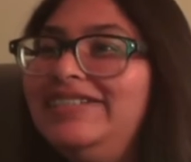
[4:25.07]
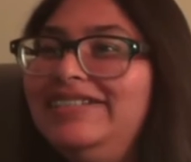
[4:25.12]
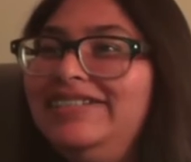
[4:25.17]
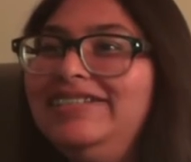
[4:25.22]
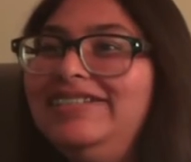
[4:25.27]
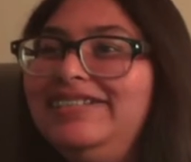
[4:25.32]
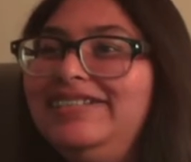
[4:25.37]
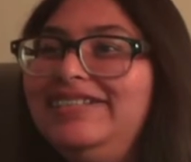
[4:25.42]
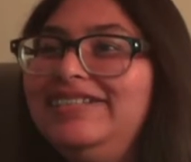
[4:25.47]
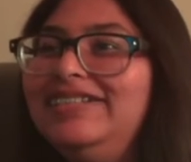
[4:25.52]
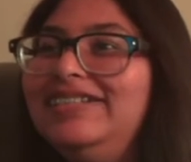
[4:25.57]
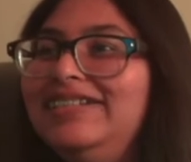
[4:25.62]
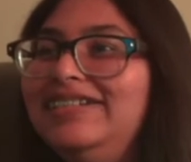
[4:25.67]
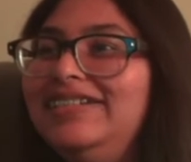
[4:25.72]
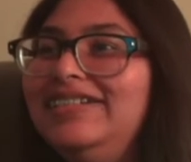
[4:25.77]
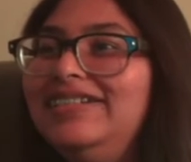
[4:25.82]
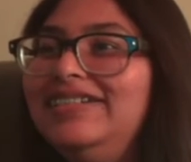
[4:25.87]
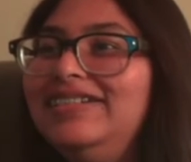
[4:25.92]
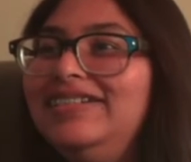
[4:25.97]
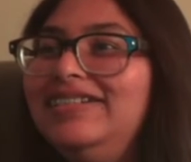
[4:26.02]
Father,
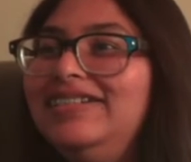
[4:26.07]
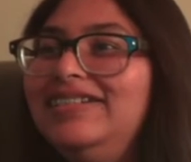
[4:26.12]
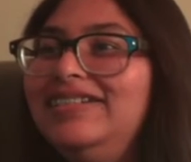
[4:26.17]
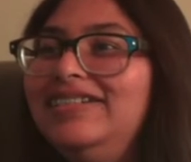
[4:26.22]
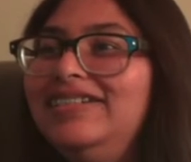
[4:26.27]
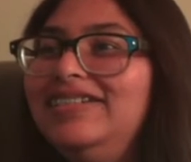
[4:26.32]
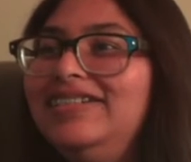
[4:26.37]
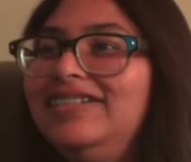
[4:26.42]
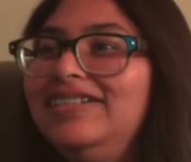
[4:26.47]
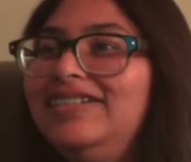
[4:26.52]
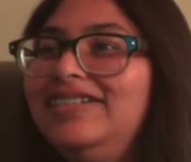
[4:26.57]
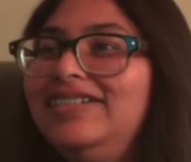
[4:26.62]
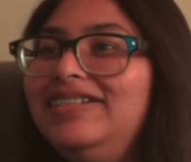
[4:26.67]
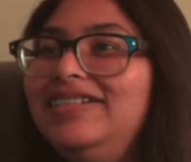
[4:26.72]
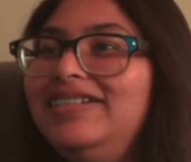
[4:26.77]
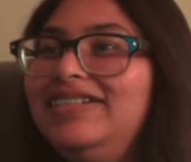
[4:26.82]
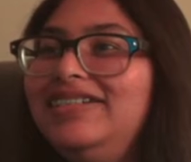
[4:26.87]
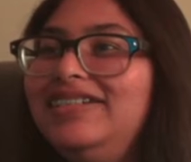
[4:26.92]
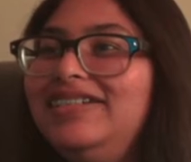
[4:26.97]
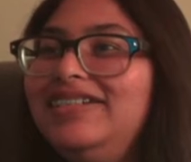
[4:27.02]
please may I
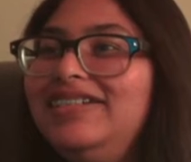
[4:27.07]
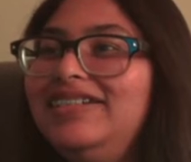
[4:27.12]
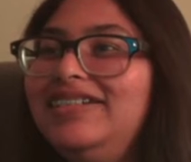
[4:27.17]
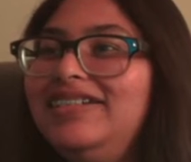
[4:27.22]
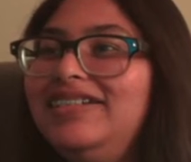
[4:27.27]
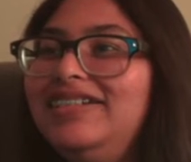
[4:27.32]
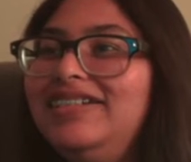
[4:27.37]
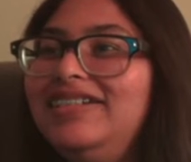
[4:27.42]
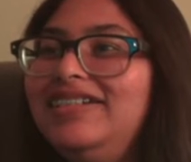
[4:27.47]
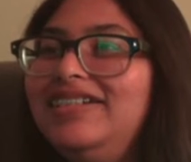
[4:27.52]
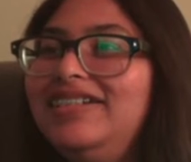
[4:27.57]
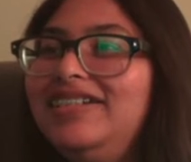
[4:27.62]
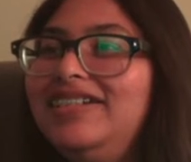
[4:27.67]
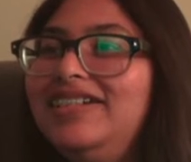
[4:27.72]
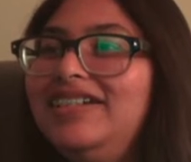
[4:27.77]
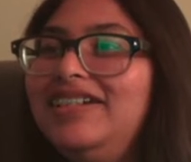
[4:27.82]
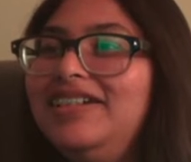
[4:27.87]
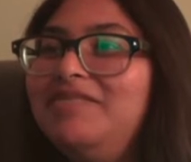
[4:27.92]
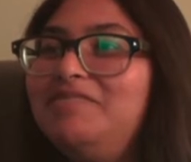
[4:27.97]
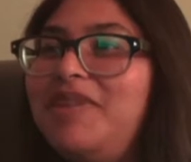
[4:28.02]
call Joffrey?
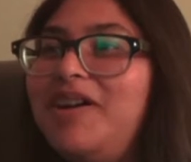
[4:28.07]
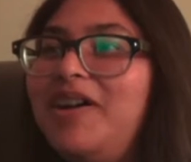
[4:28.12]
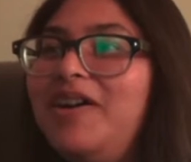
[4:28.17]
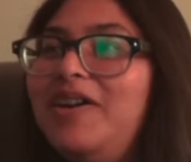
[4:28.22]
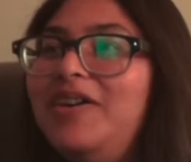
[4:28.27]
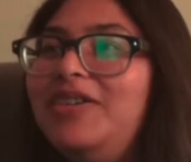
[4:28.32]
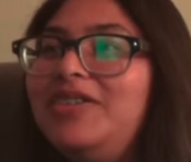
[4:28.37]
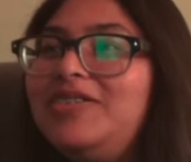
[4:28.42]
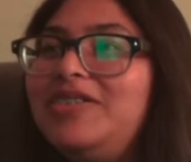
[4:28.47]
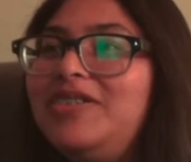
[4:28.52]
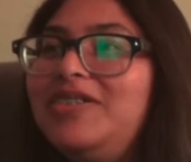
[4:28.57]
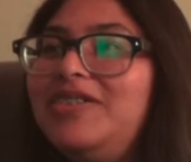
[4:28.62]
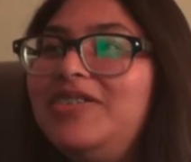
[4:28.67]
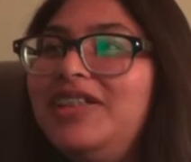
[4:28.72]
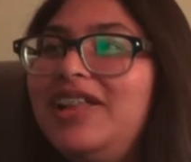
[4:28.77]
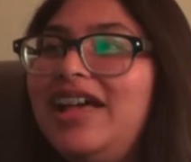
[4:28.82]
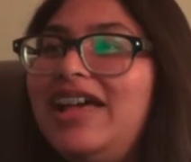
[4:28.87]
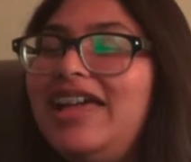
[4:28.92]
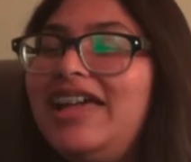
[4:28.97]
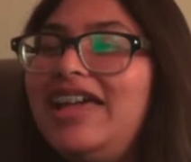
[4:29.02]
but I also
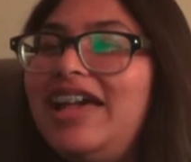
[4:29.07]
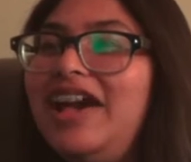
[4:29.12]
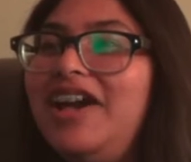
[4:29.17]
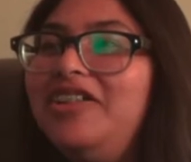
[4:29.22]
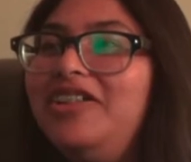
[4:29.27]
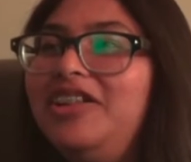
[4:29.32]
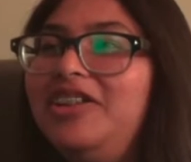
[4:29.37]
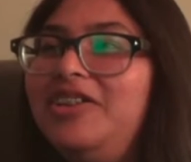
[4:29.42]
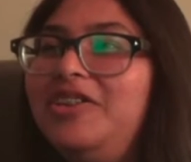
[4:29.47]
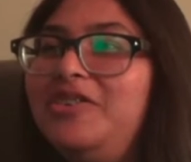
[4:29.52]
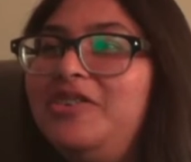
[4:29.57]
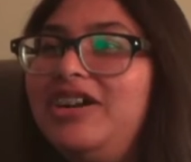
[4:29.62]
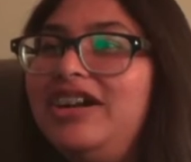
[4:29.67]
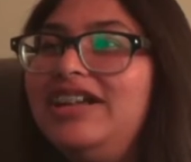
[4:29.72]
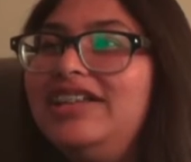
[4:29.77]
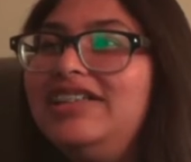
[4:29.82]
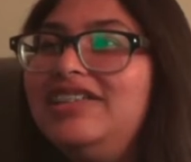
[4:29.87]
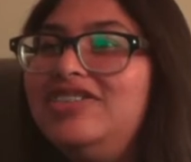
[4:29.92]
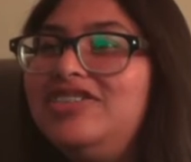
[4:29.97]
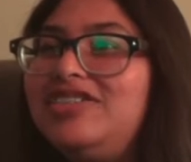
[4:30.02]
like how Lenora
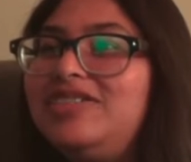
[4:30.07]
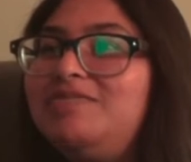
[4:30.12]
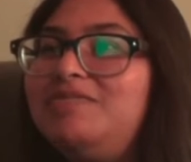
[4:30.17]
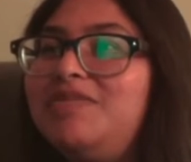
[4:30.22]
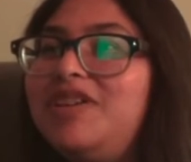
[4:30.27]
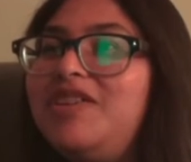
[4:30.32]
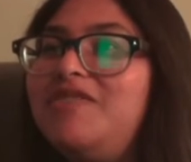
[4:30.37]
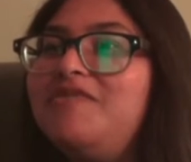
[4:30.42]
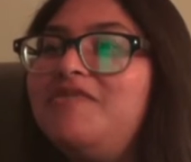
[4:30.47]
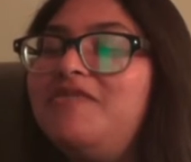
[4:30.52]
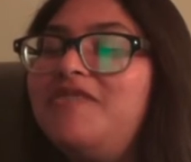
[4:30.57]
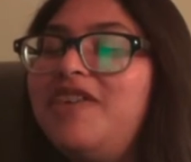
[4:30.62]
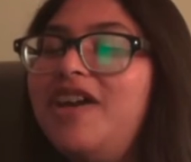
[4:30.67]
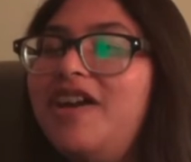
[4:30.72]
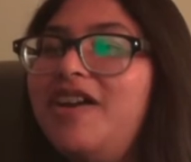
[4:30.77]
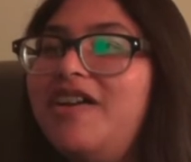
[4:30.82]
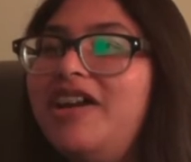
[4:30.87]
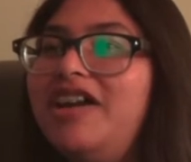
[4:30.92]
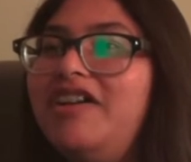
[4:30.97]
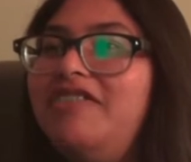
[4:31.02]
is just being
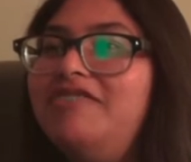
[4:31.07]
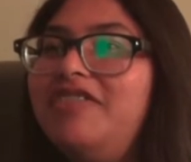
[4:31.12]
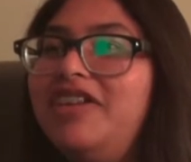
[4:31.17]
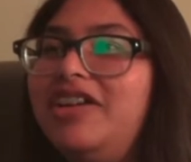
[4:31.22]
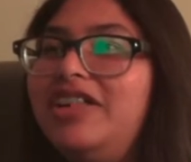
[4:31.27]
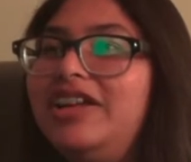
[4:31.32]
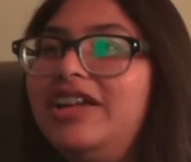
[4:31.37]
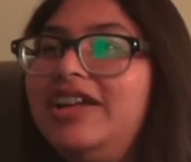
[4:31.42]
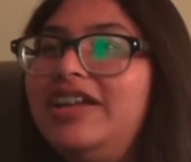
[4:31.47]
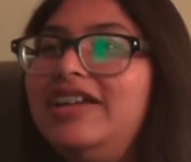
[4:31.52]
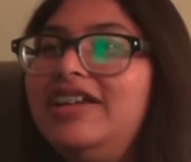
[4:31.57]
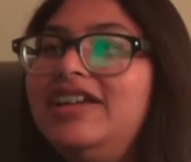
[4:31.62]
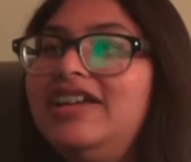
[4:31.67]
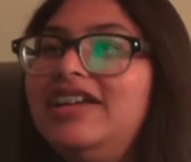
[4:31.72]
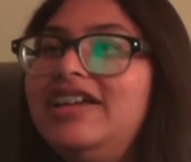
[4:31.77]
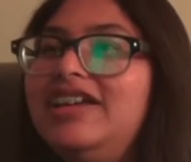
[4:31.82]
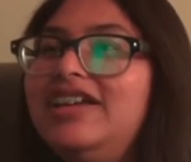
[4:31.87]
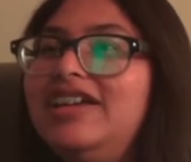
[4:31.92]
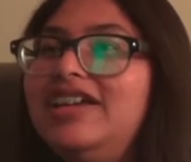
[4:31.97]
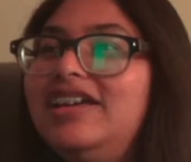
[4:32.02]
very, very
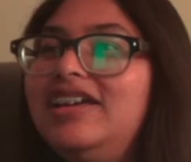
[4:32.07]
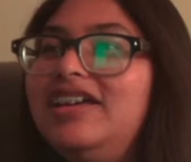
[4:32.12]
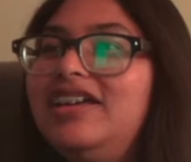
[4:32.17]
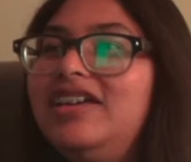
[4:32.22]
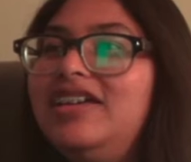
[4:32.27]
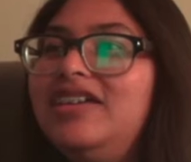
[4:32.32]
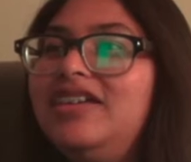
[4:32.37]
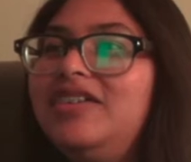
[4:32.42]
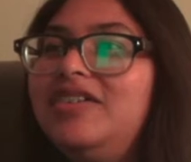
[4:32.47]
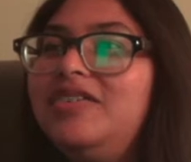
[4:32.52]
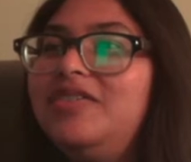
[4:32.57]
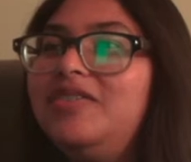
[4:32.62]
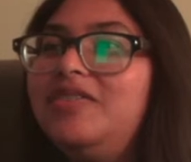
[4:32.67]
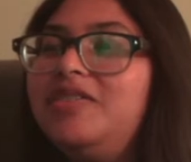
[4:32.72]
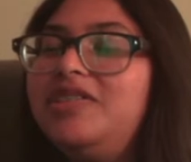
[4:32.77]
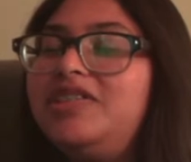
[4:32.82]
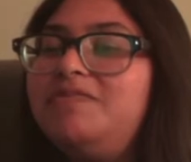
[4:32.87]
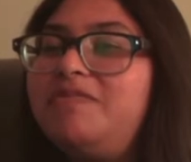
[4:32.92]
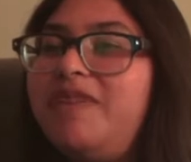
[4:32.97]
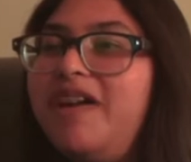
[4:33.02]

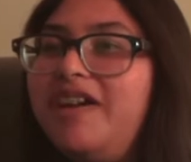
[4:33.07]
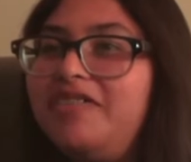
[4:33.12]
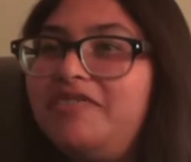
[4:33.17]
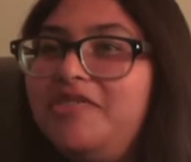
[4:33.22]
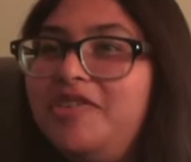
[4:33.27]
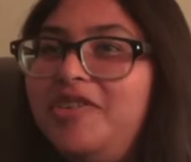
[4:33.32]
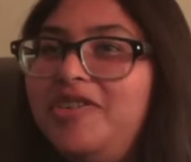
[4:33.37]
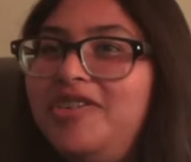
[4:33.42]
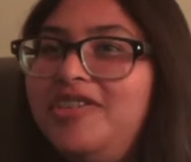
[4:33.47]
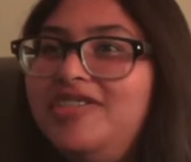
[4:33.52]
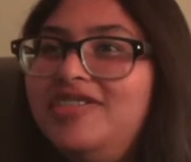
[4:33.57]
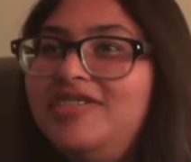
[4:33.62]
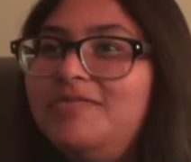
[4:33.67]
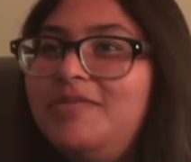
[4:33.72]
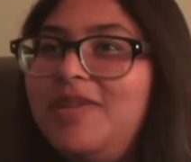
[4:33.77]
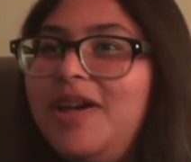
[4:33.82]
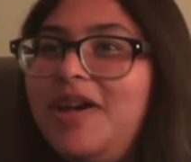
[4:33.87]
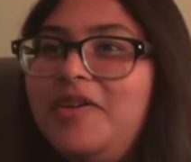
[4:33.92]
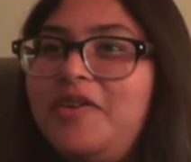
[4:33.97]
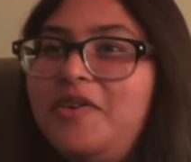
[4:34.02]
respectful
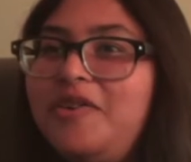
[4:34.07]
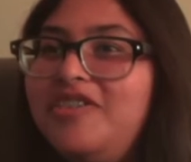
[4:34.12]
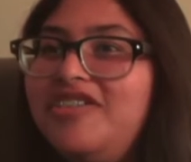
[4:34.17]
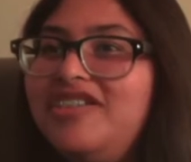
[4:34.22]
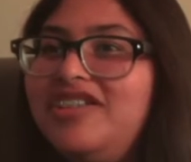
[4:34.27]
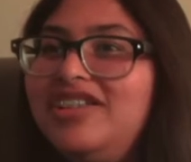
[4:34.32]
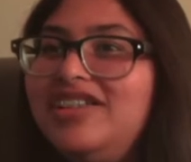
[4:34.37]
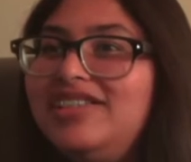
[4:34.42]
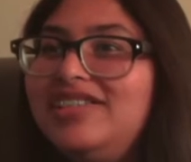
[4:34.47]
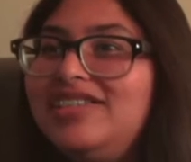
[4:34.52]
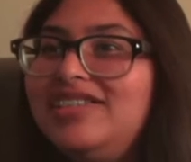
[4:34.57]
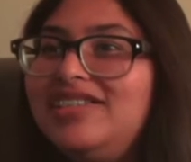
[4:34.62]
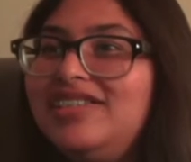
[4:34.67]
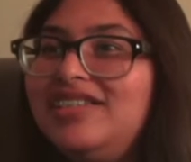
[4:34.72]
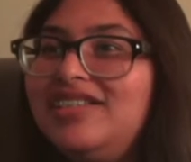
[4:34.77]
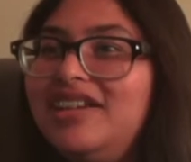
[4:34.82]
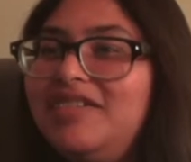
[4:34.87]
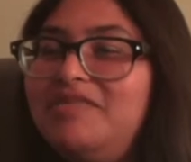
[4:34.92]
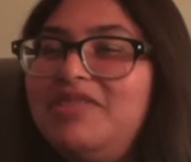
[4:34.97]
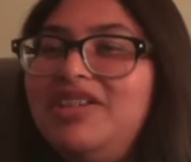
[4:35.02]
about all this.
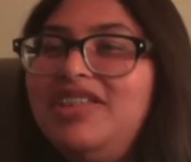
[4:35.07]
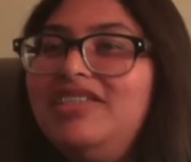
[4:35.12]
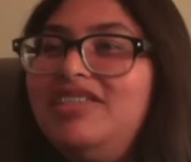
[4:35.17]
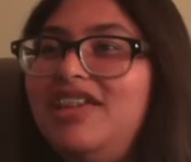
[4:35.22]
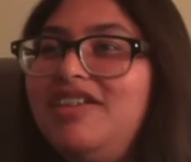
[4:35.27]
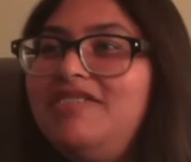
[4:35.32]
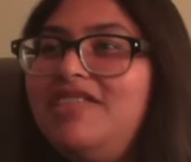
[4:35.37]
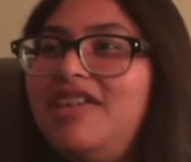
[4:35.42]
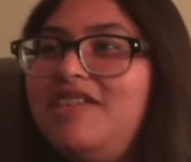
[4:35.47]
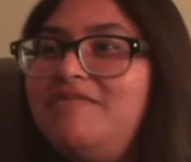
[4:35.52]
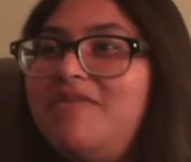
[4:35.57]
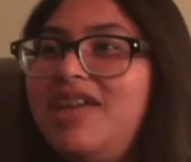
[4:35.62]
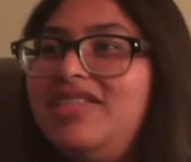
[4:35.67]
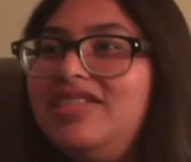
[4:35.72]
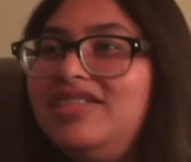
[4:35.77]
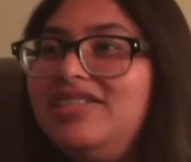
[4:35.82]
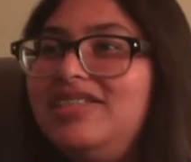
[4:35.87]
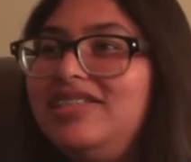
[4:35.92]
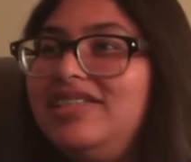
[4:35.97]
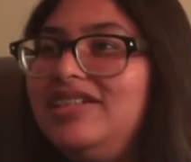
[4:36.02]
I mean, they, they made
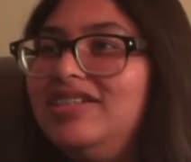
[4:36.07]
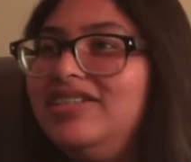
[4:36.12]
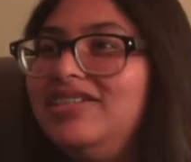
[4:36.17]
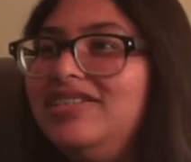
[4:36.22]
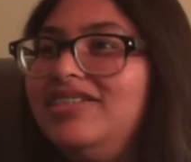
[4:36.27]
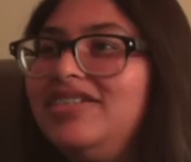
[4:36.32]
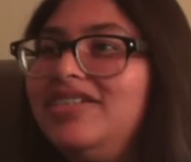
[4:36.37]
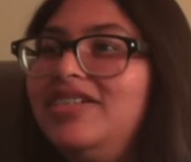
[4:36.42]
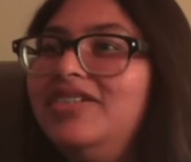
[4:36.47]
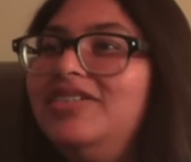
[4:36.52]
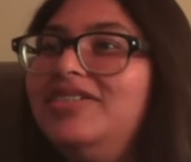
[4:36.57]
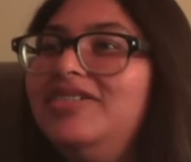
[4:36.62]
this deal, so.